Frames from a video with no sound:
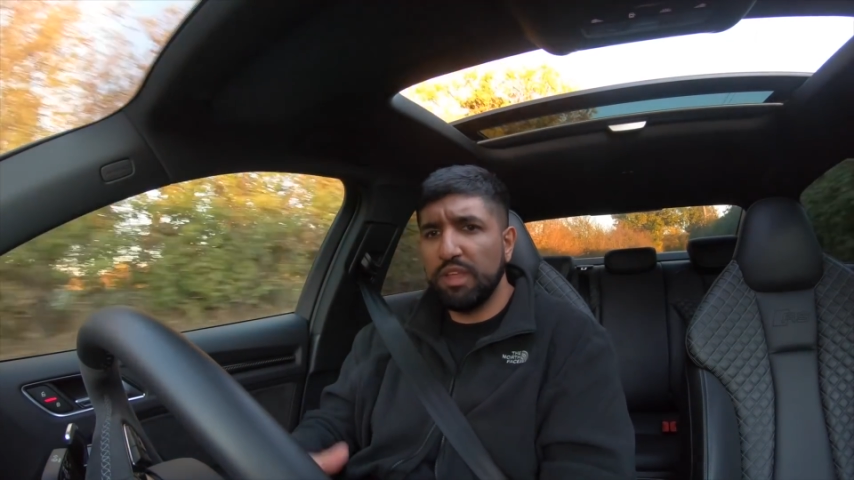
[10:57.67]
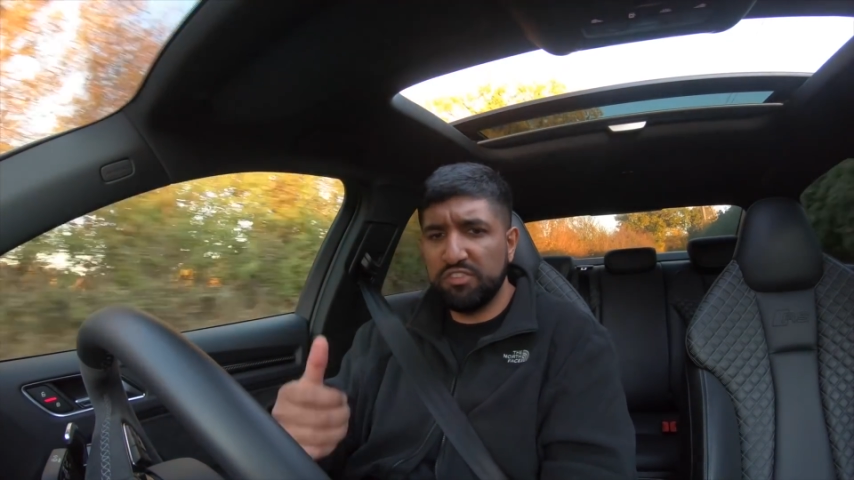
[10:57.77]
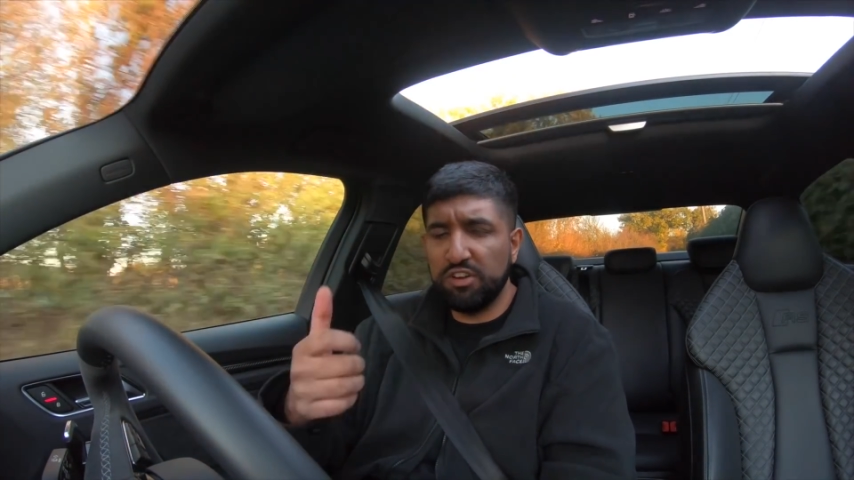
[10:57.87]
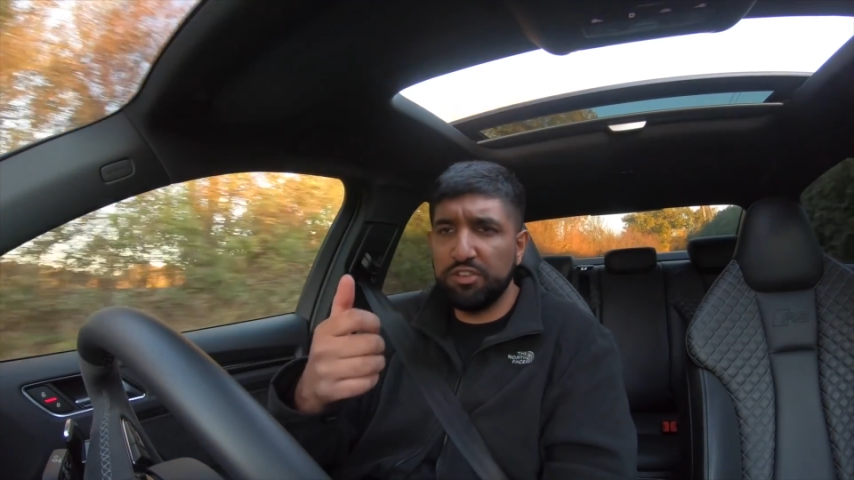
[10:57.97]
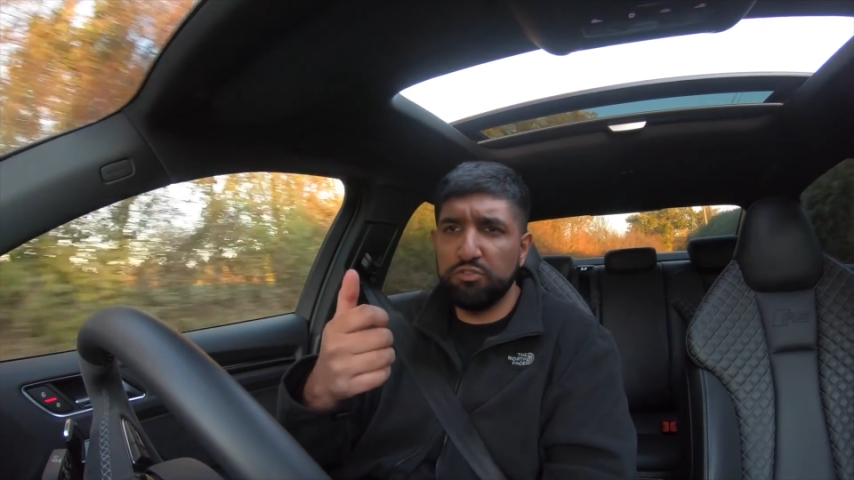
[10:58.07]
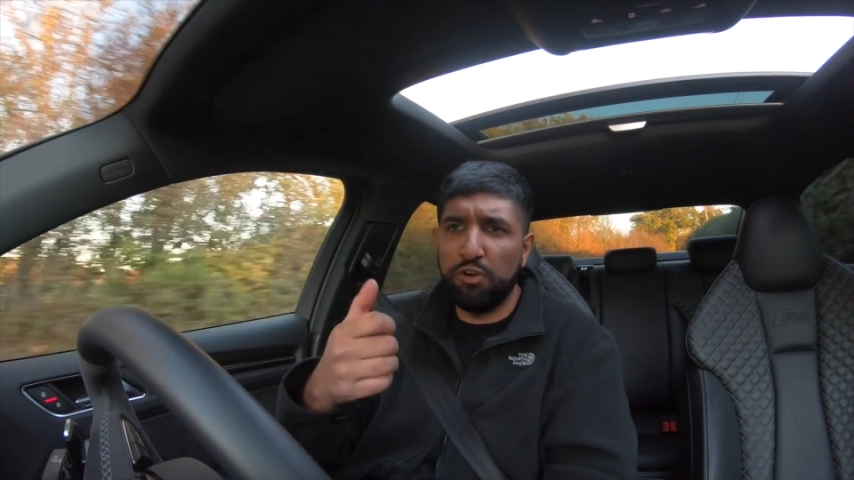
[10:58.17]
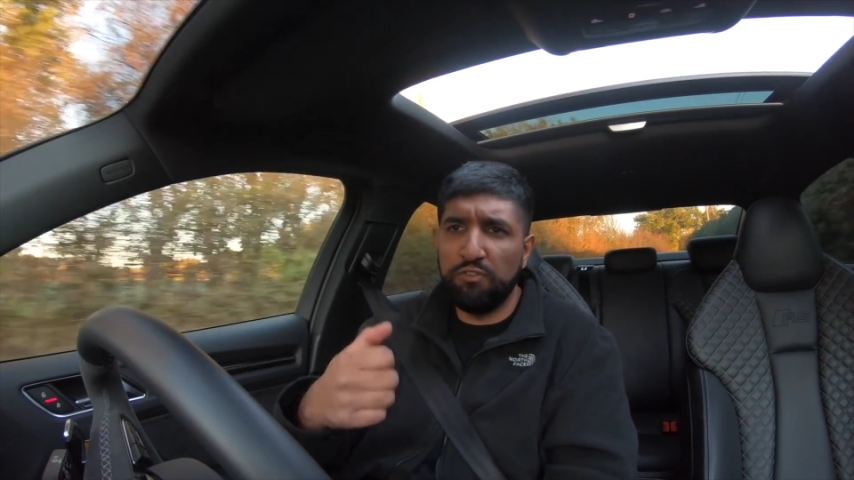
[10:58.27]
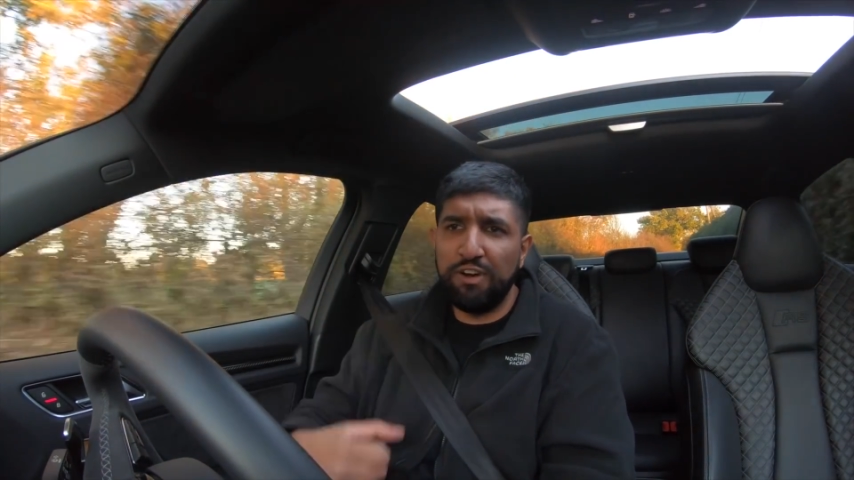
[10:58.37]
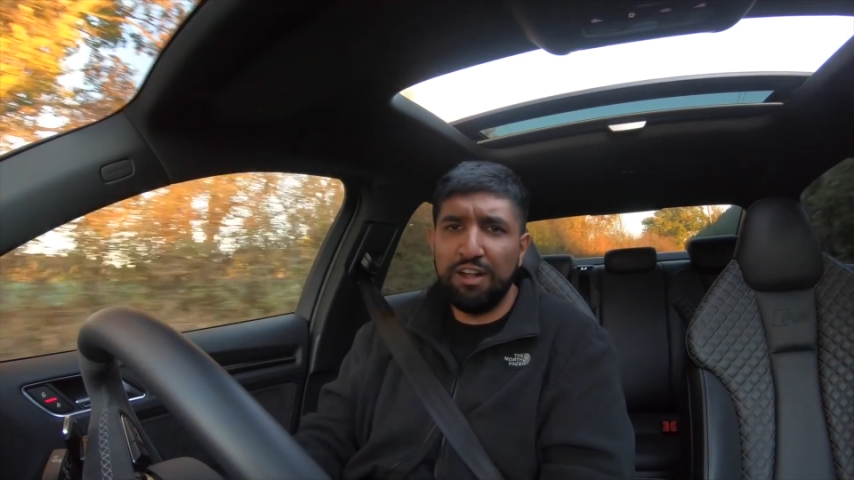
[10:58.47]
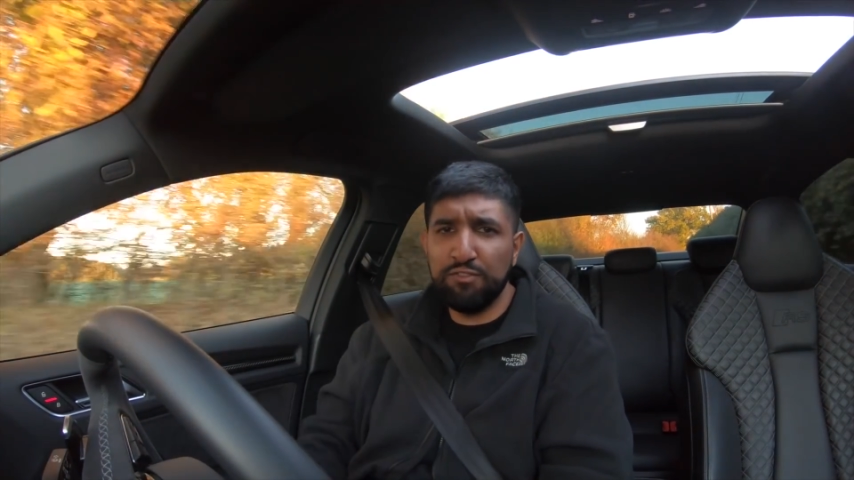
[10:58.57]
It's got the sort
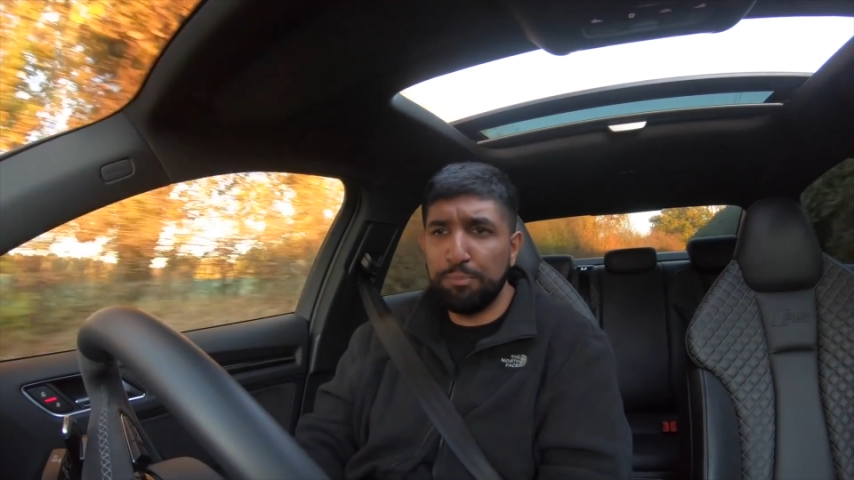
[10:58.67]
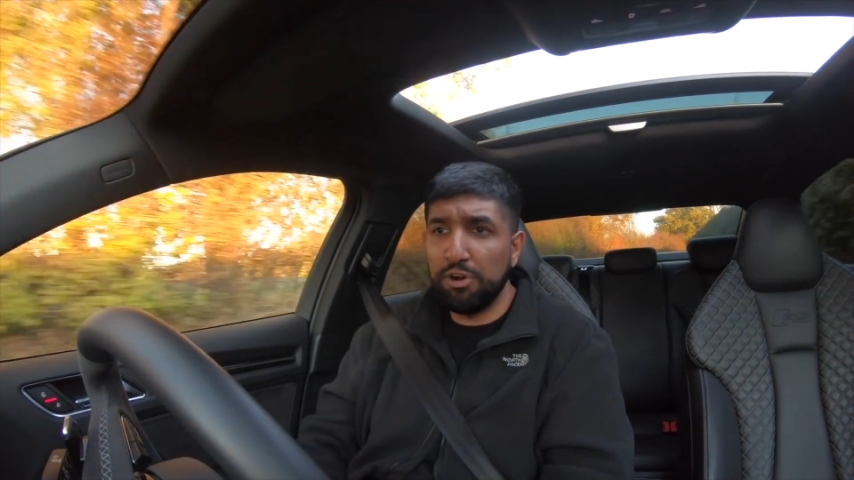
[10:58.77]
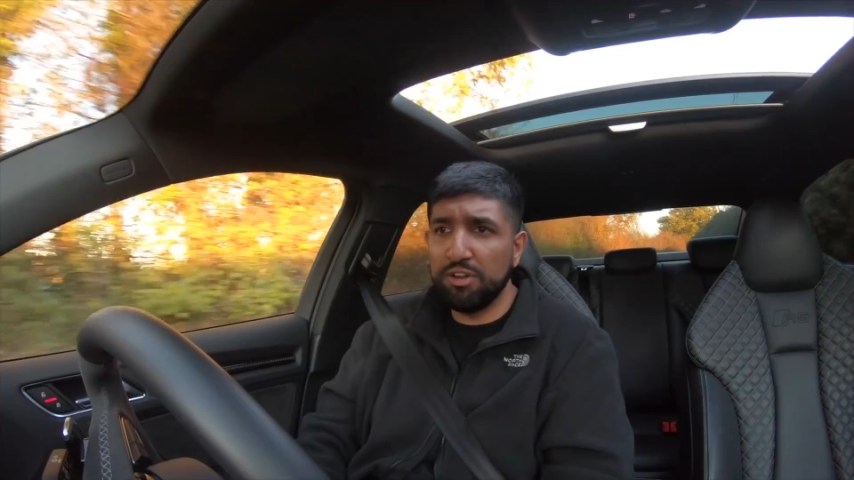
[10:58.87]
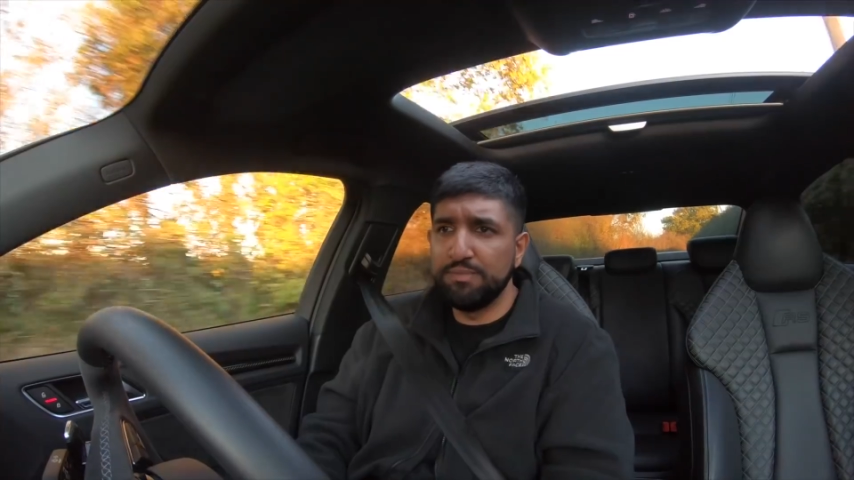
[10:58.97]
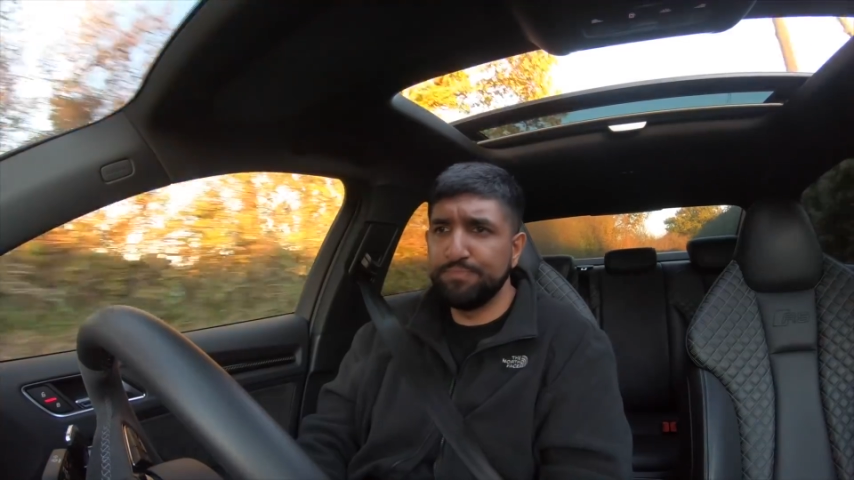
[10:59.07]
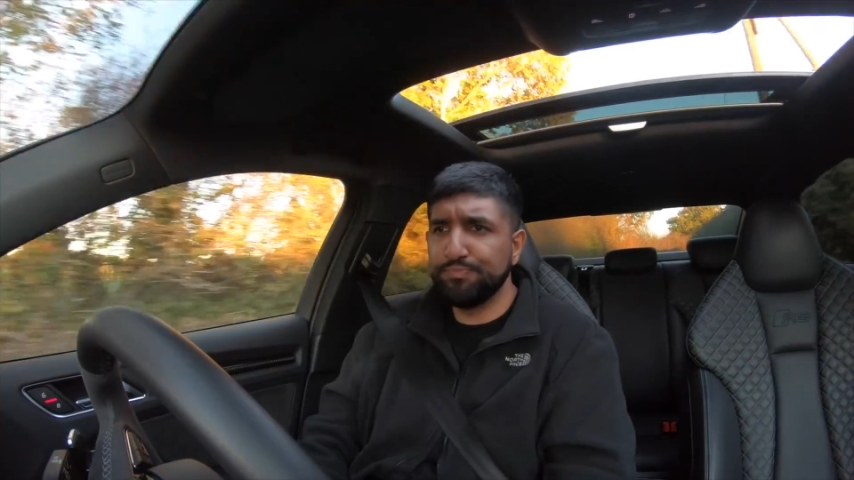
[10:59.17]
of valved button,